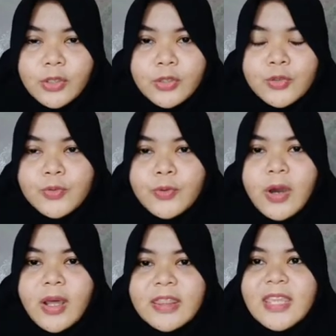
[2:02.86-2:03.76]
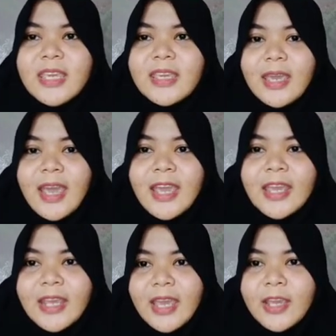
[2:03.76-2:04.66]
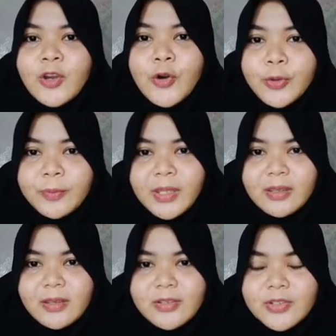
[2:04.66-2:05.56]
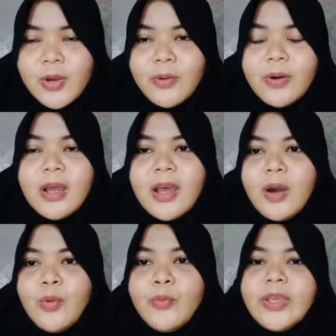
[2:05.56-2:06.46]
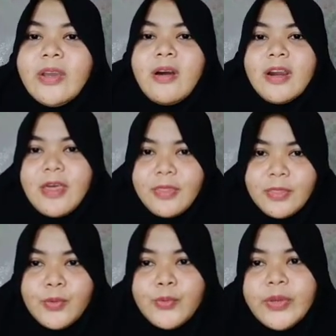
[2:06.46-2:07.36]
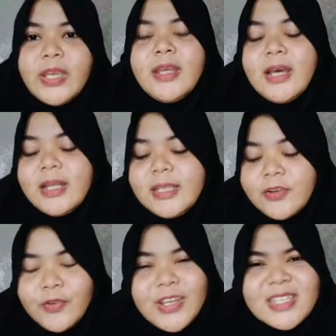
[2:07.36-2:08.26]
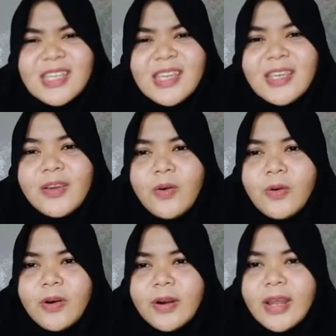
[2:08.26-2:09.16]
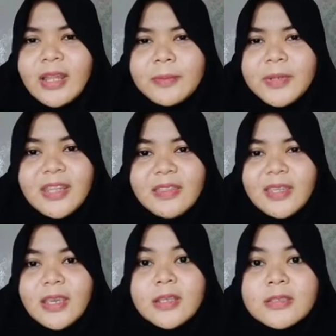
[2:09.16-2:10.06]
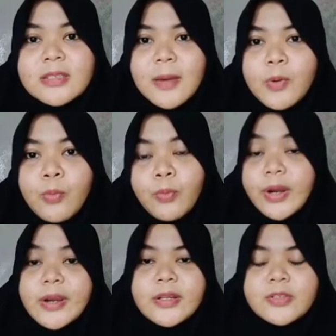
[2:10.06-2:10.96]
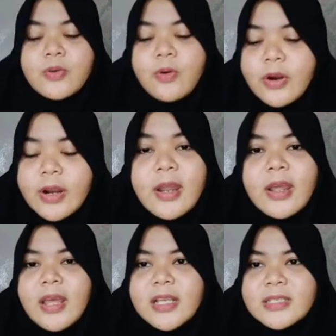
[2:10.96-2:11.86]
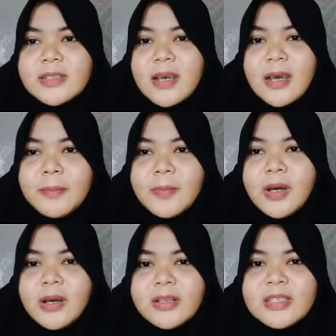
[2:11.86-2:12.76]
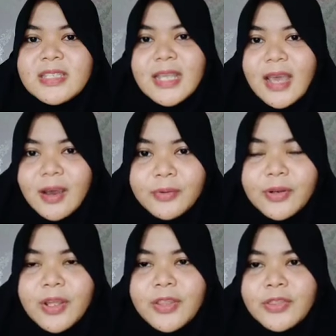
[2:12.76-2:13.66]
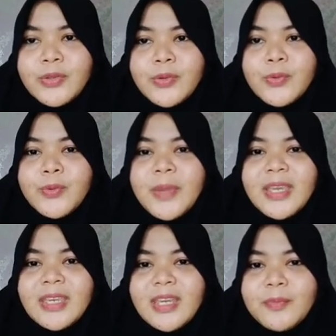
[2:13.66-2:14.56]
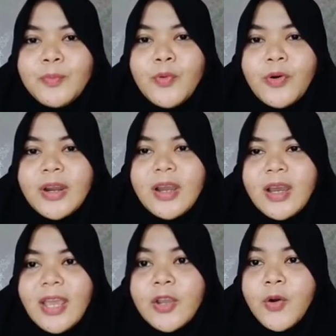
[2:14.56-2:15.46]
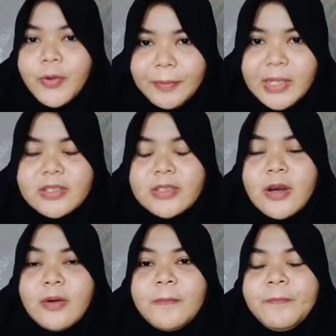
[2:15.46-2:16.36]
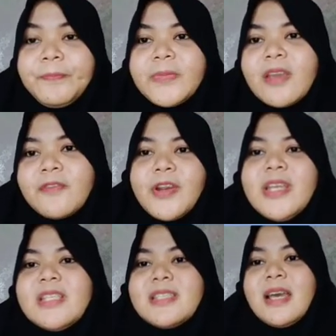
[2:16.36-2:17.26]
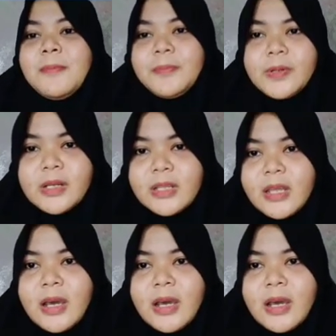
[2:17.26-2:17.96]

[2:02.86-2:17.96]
to think economic. So we are doing decreasing or eliminating some words or some sound to make it more economic. So, for example,